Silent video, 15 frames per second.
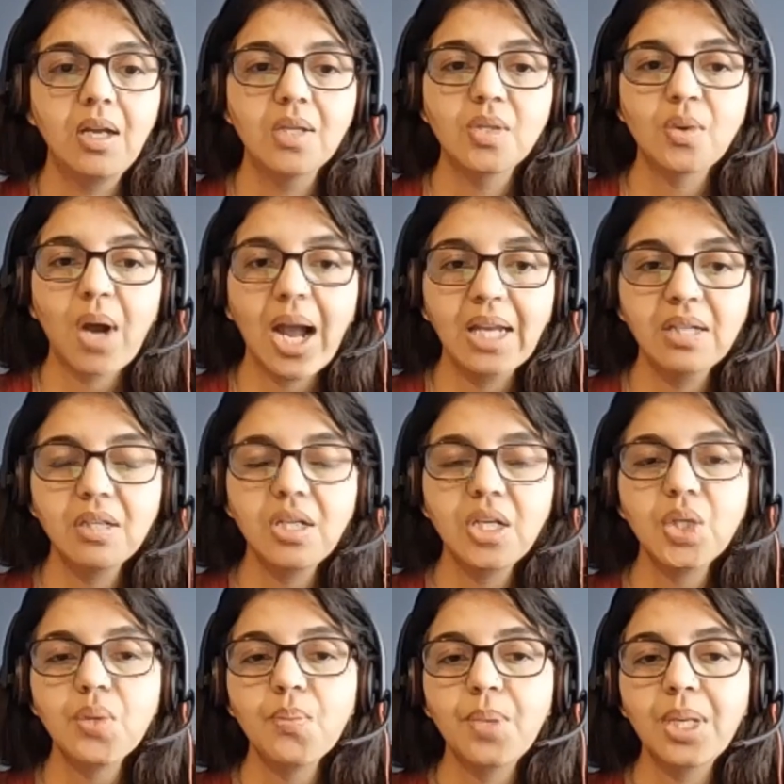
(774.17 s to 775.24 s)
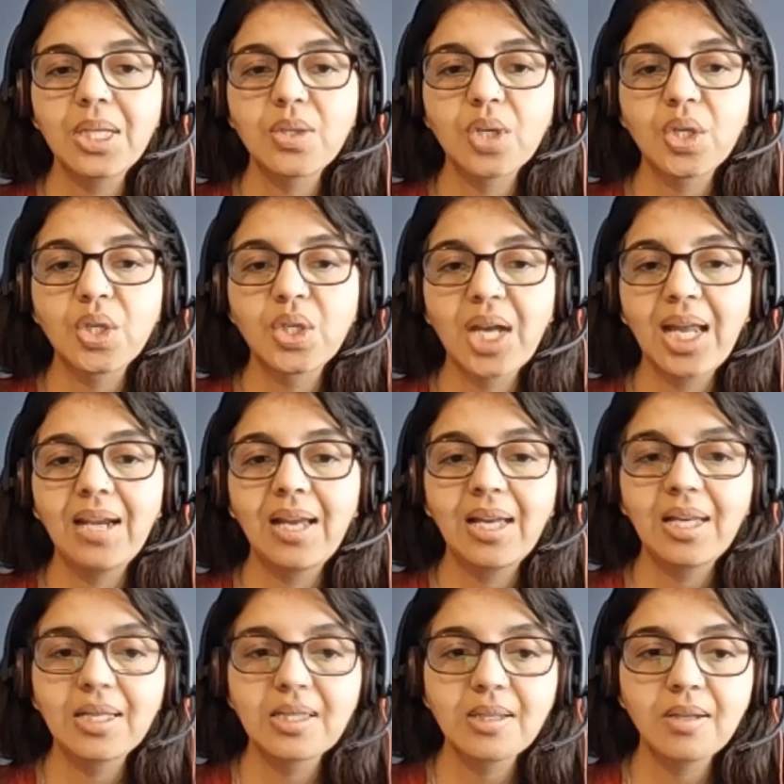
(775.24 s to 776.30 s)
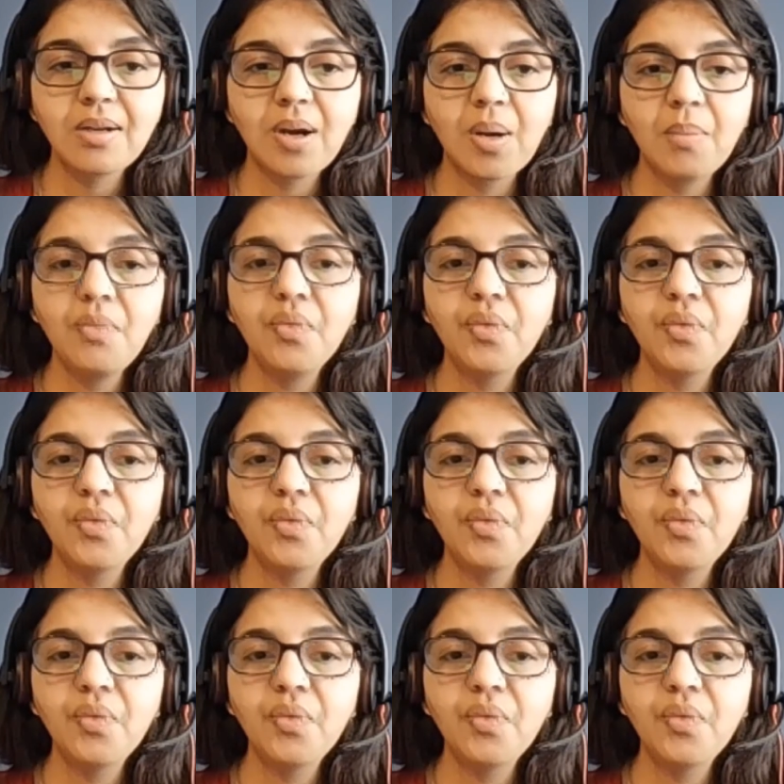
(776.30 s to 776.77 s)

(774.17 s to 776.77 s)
So iteration based agile, like Scrum,